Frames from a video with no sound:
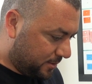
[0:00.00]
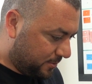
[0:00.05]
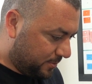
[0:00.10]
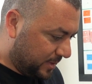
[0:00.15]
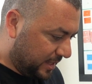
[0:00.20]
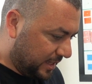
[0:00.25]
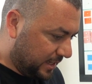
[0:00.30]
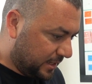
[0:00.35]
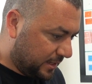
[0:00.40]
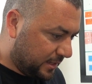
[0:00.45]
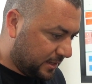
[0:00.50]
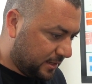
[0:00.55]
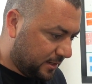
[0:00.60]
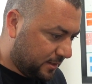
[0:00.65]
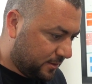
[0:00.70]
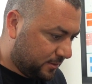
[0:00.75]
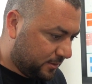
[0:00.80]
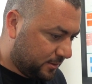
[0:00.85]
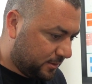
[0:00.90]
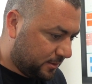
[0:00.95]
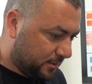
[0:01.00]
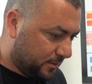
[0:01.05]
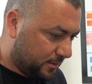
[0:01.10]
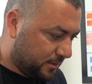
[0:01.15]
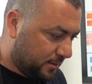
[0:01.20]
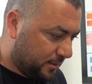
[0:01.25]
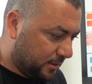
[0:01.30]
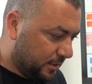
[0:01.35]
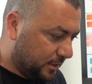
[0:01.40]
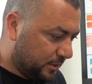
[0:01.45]
Mail accounts.
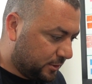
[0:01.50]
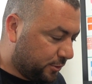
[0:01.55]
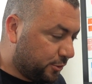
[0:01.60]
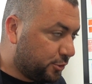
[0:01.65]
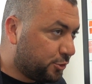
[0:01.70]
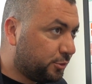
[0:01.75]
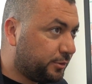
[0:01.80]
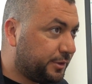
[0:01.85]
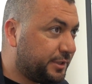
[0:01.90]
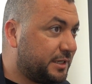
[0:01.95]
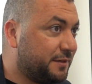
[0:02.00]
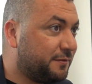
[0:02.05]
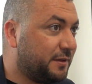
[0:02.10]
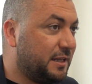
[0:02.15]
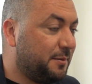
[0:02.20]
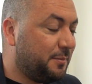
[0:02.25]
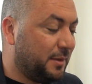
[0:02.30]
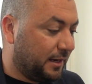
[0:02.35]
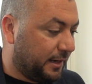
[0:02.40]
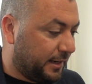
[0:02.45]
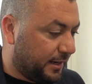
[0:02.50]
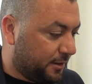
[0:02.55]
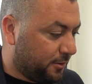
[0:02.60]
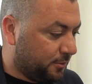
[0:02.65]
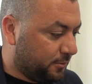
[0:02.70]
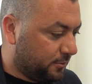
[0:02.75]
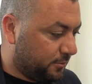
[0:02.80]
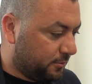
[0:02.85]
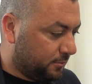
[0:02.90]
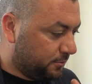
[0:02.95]
So you should receive an email
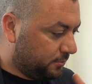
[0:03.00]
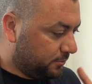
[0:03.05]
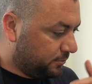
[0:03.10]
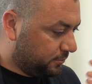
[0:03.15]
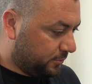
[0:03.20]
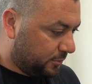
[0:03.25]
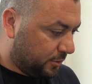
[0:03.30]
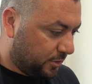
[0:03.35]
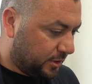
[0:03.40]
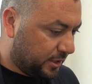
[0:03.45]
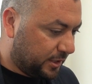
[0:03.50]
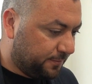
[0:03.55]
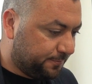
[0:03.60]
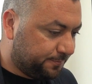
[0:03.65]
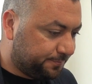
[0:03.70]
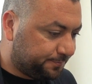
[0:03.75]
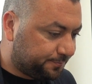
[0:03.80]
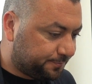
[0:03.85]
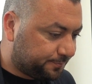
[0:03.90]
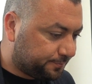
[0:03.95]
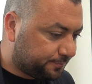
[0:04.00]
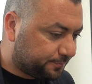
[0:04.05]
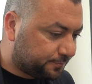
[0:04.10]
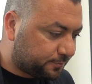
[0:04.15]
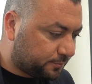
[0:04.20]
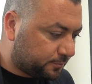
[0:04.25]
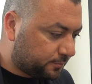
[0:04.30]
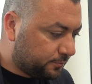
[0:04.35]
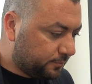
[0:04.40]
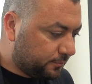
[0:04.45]
now, okay,
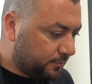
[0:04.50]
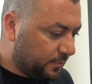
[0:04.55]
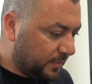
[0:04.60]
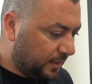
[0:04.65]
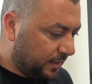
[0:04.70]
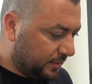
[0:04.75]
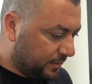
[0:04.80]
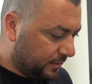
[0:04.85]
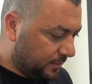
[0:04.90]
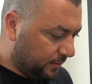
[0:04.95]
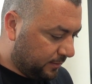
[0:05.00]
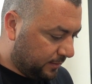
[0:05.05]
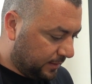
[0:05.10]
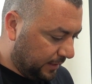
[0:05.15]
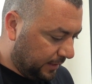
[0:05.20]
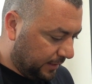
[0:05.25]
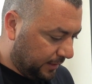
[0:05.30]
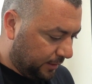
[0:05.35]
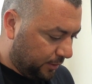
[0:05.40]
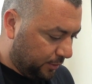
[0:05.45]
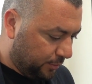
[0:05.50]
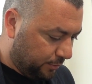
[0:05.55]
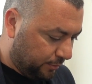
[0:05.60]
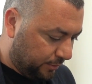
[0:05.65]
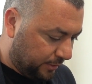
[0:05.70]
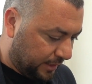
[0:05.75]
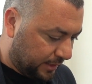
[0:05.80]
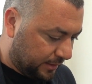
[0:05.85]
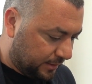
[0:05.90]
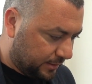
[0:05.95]
telling you
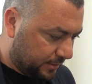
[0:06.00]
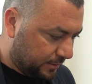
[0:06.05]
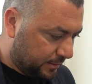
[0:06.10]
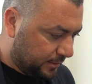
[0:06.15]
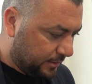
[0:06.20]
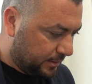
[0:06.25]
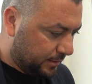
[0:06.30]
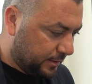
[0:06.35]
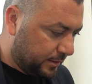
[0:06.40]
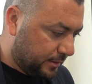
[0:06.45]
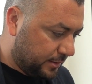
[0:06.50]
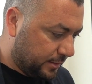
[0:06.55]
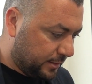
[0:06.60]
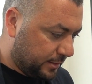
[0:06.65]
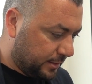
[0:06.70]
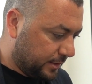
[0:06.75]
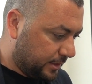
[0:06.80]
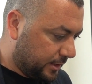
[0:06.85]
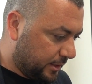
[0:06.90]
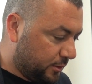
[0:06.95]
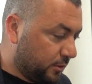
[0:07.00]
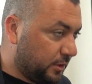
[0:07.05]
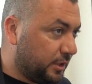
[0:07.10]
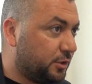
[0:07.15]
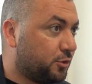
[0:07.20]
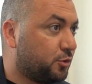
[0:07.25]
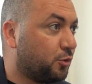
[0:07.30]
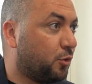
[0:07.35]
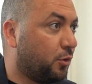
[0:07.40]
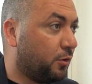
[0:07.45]
that you
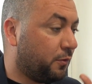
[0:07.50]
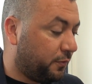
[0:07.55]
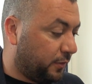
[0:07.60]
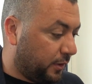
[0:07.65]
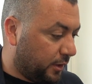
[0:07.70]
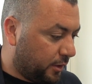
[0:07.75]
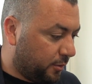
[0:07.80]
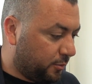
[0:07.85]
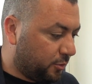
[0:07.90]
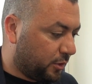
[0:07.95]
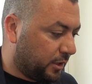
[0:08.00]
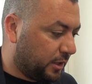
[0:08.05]
need to confirm your